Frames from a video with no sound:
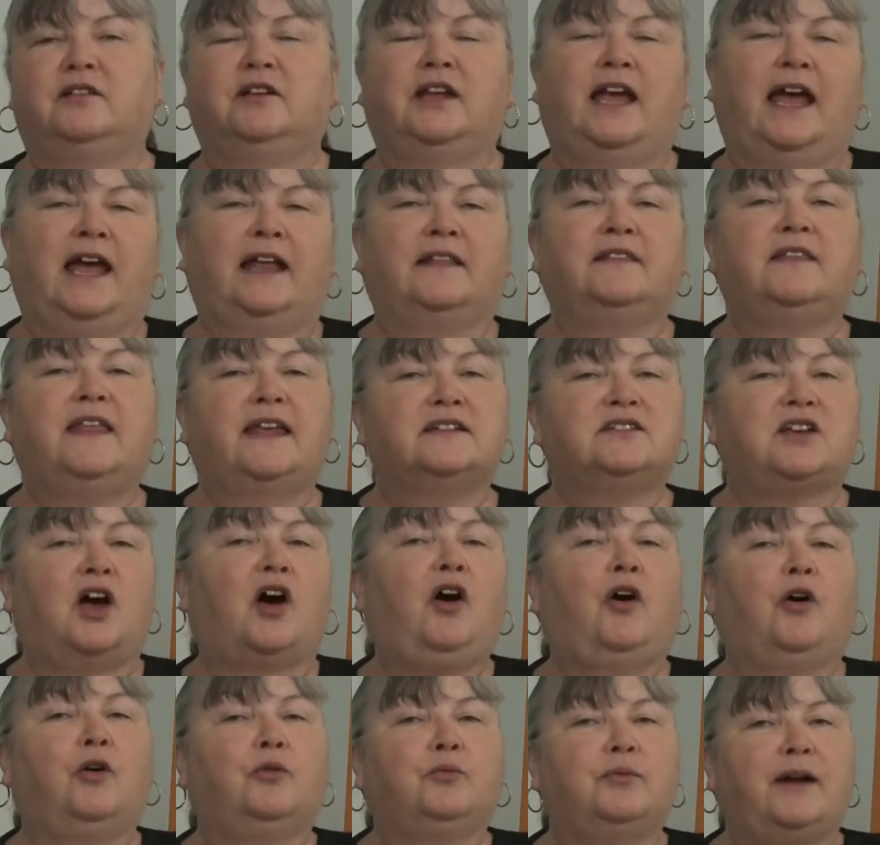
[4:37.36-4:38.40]
there's a
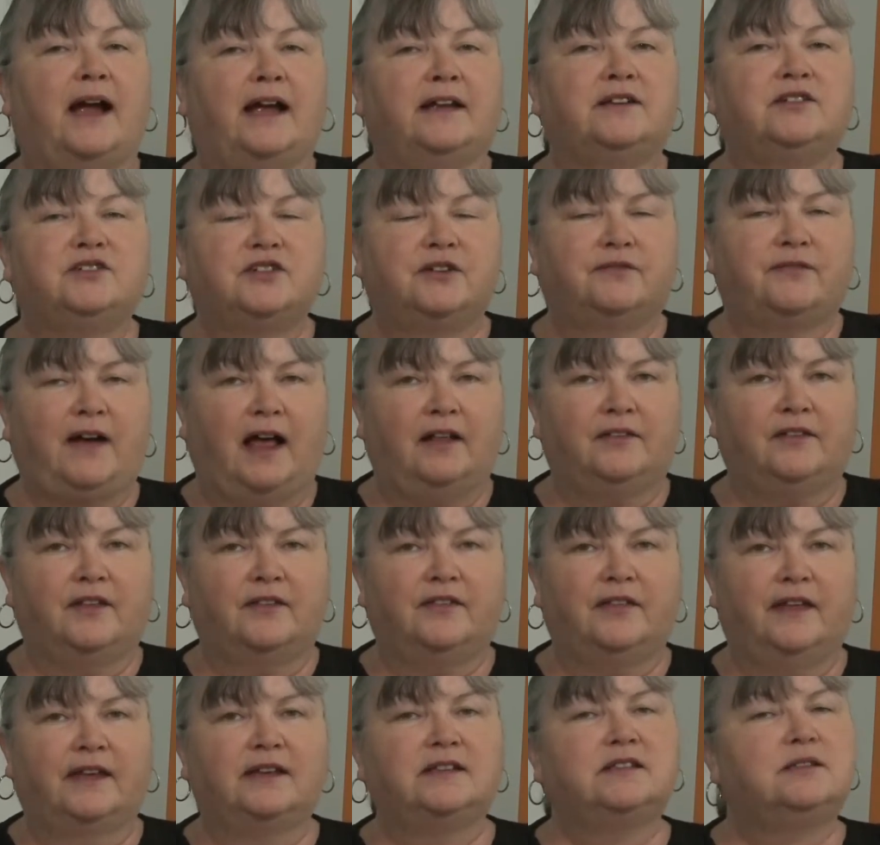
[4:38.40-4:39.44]
whole range of other
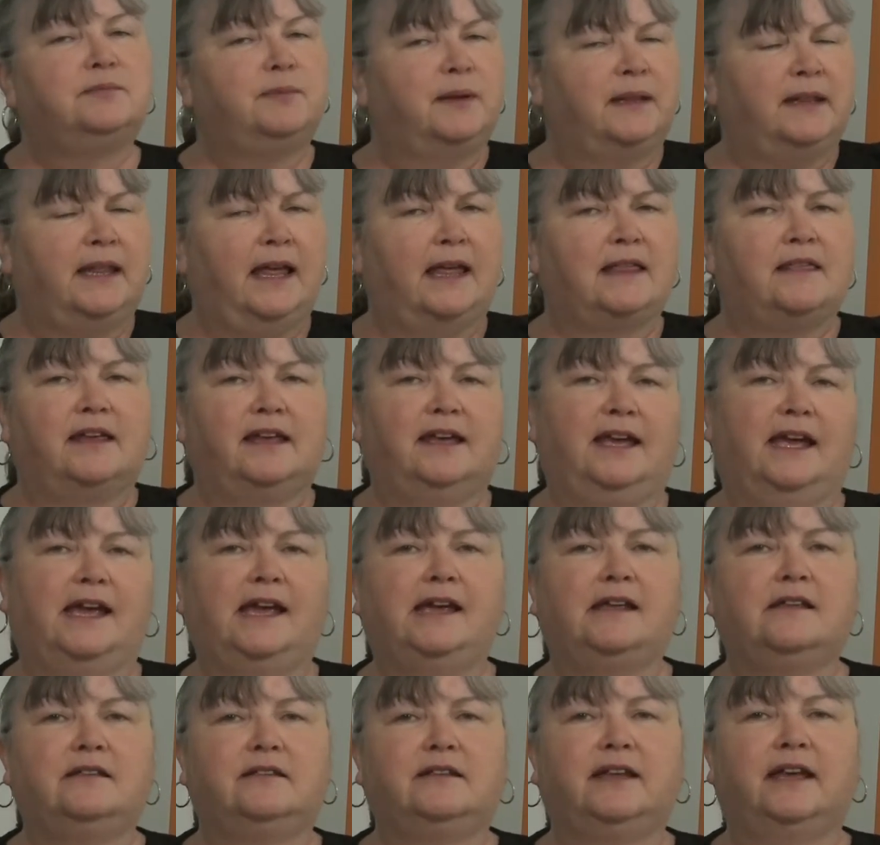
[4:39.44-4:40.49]
things, but they're the
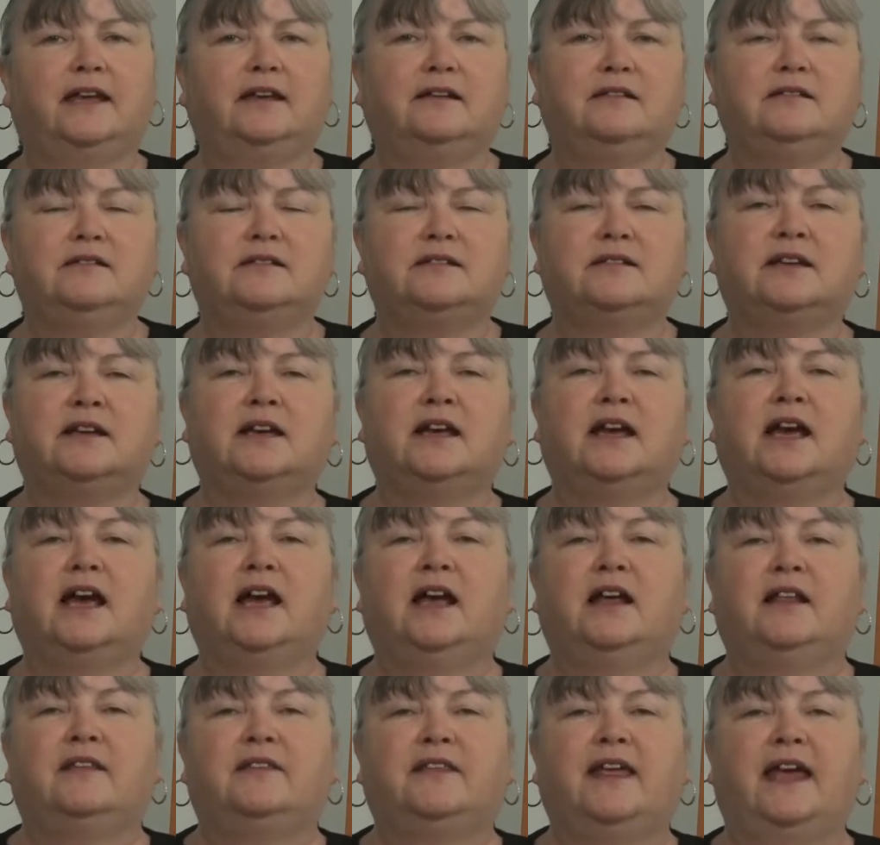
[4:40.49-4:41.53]
key things.
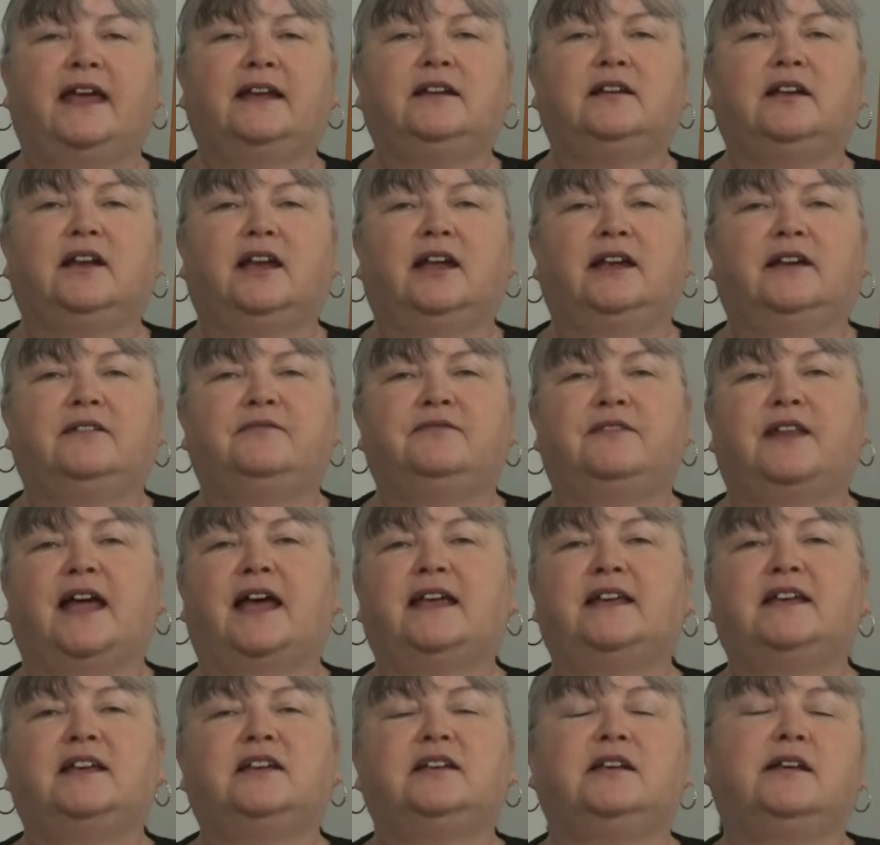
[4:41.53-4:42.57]
Then if they
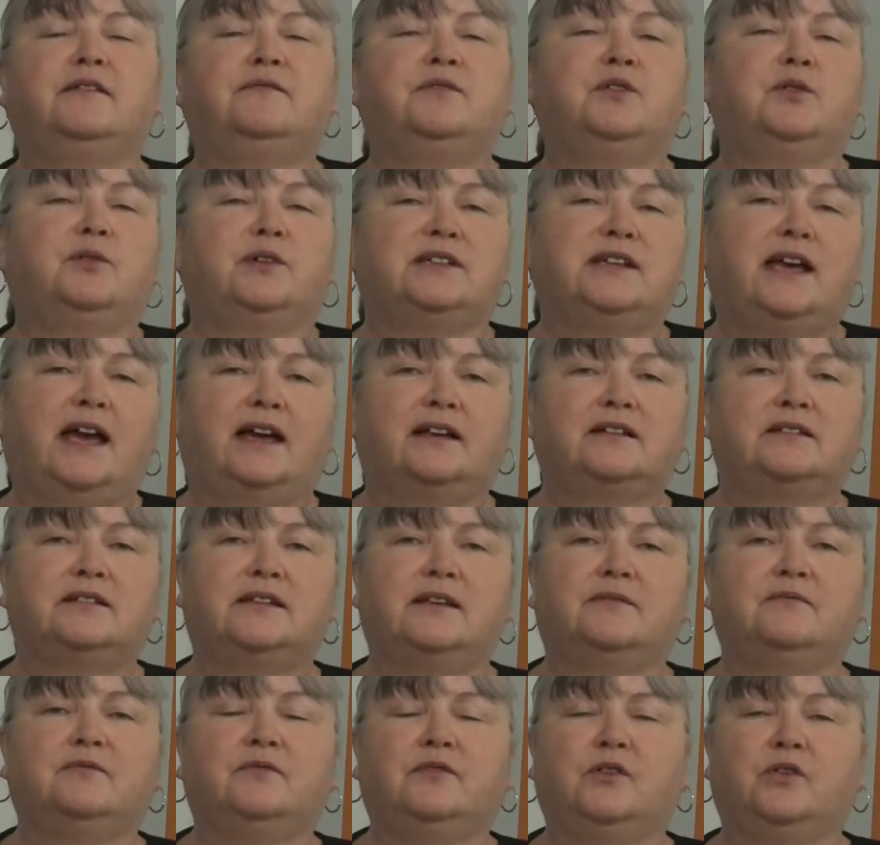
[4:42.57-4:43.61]
can give you a tax
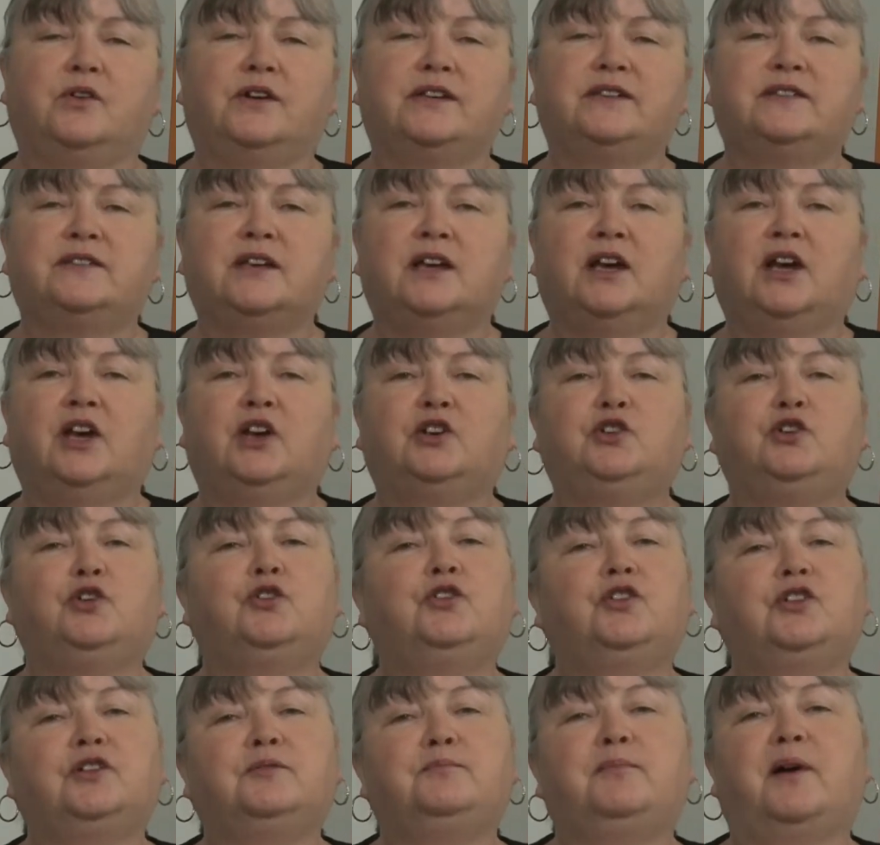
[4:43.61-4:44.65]
invoice, you
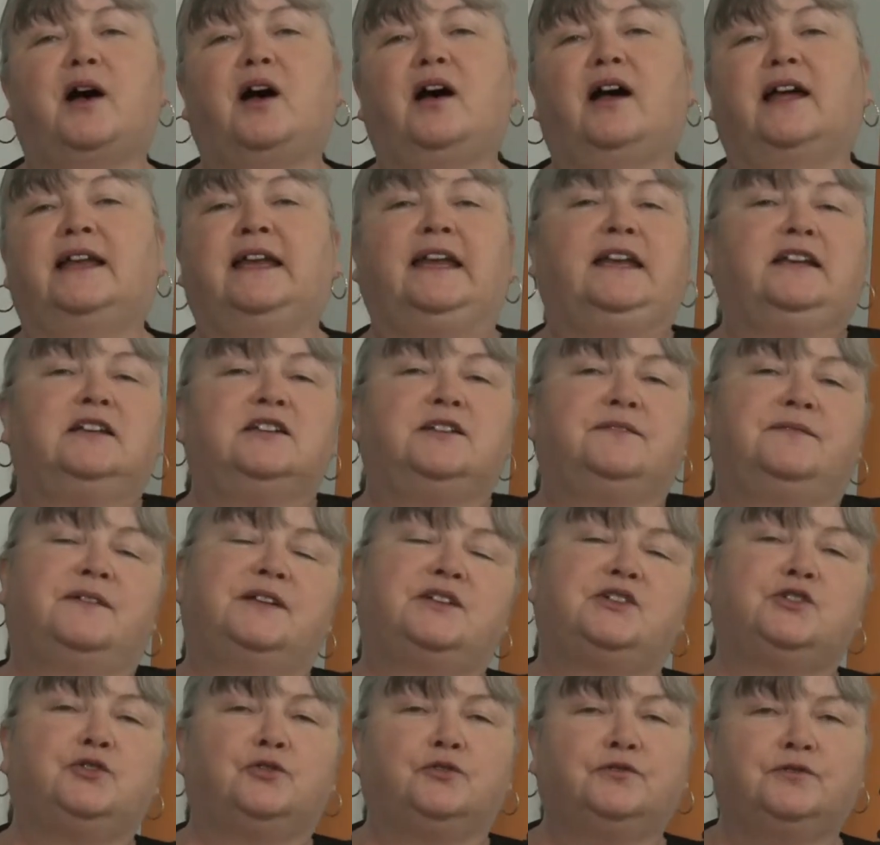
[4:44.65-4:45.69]
could buy an
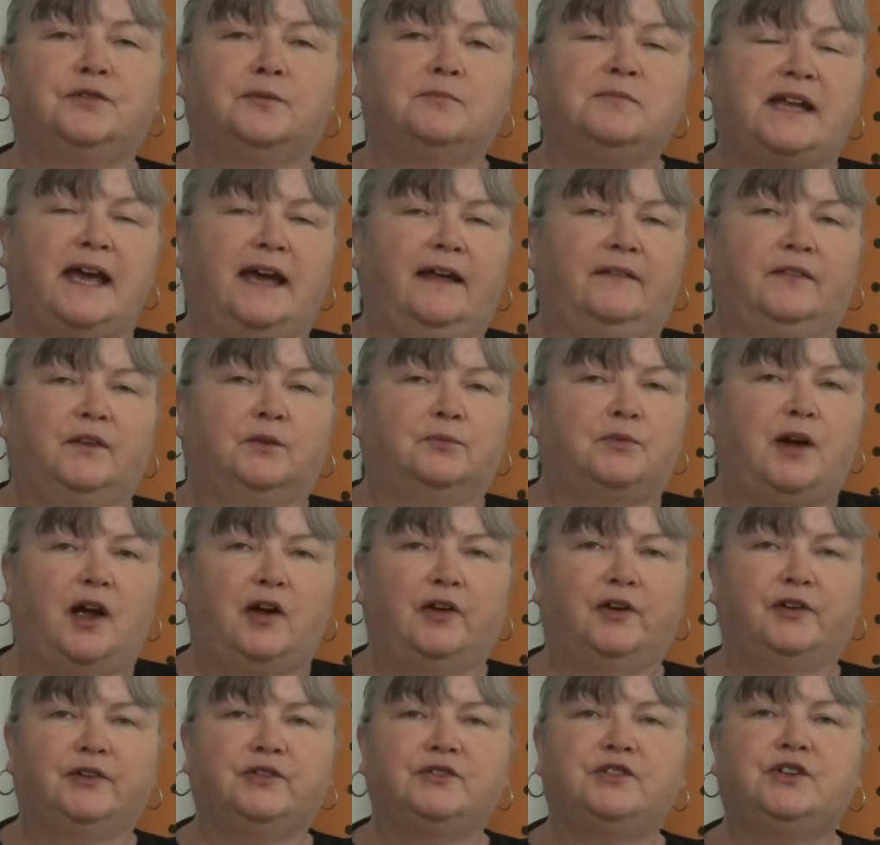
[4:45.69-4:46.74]
individual from down the
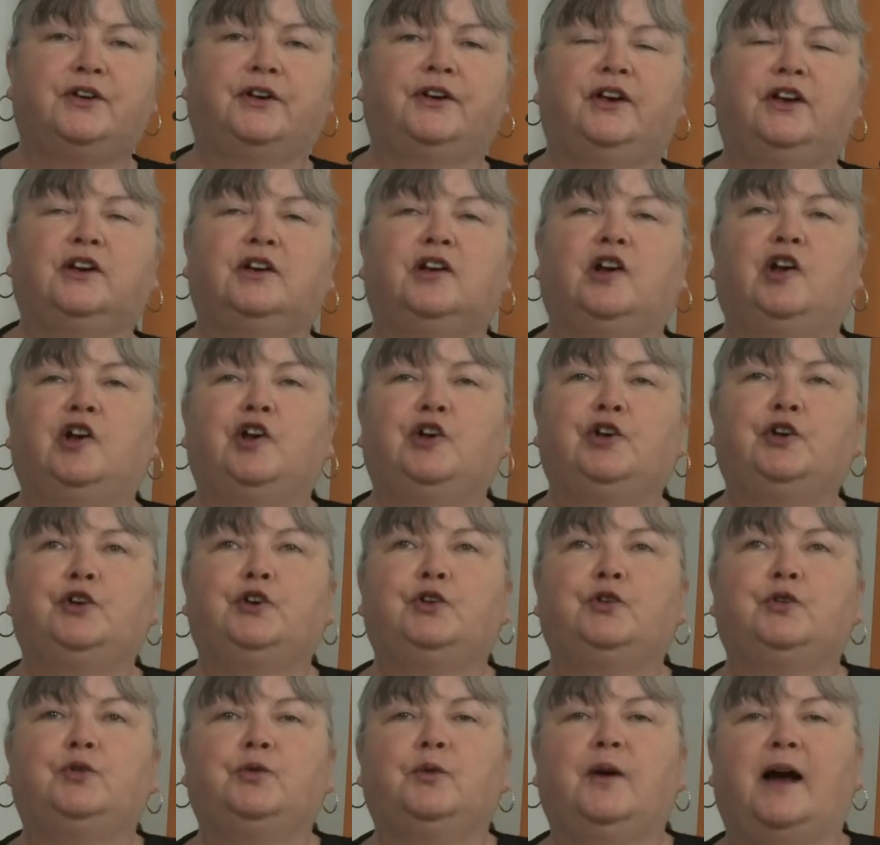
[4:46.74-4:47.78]
road
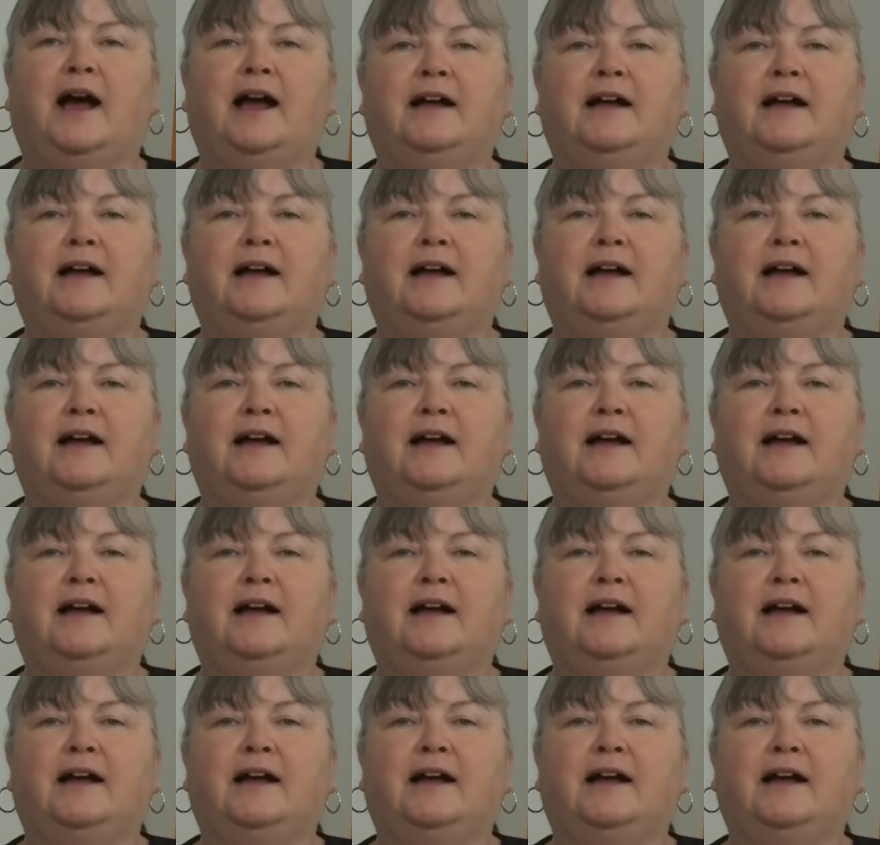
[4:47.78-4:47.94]
who